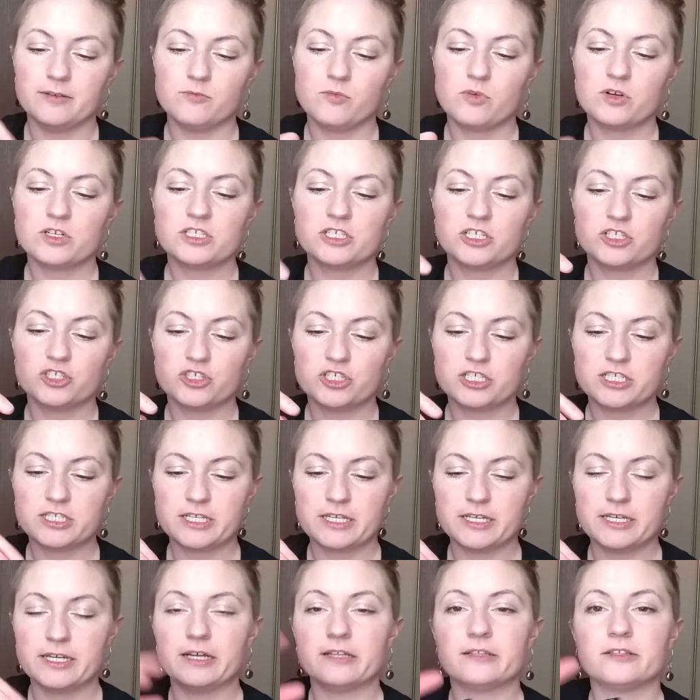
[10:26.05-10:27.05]
more
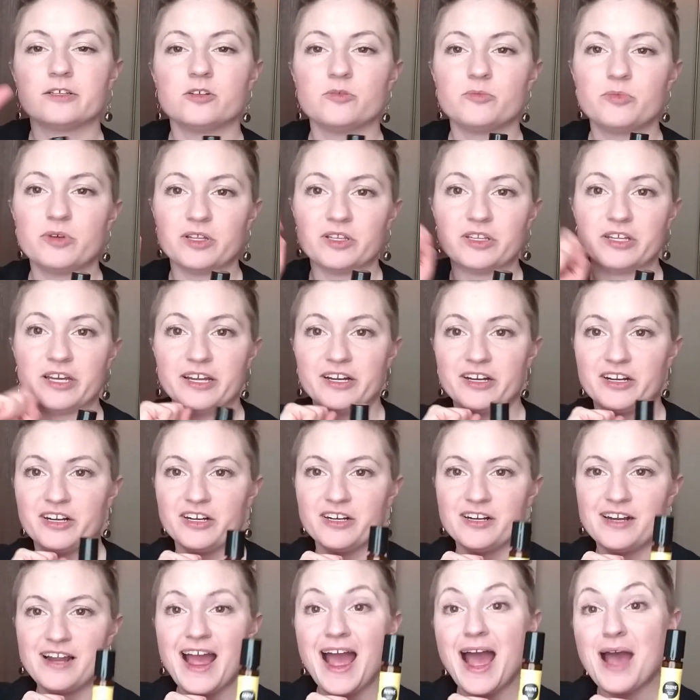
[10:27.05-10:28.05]
citrusy, a little bit
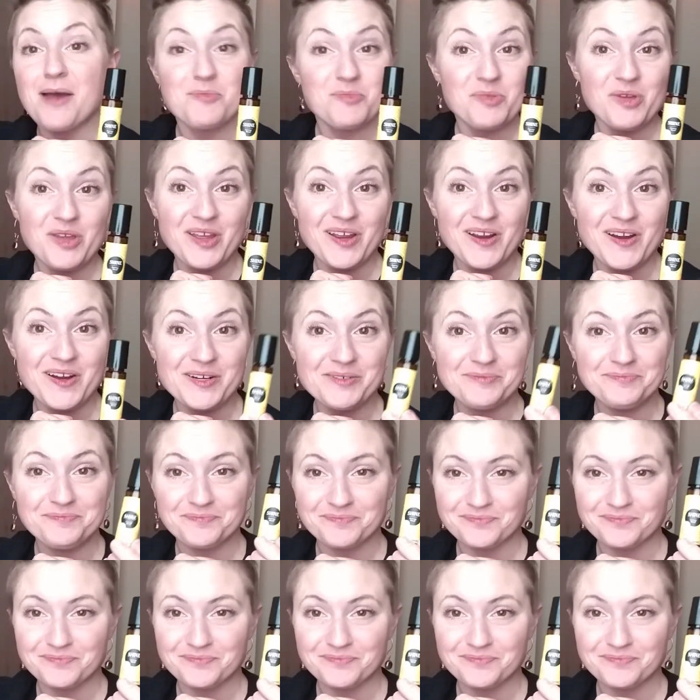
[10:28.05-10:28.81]
lighter, happier.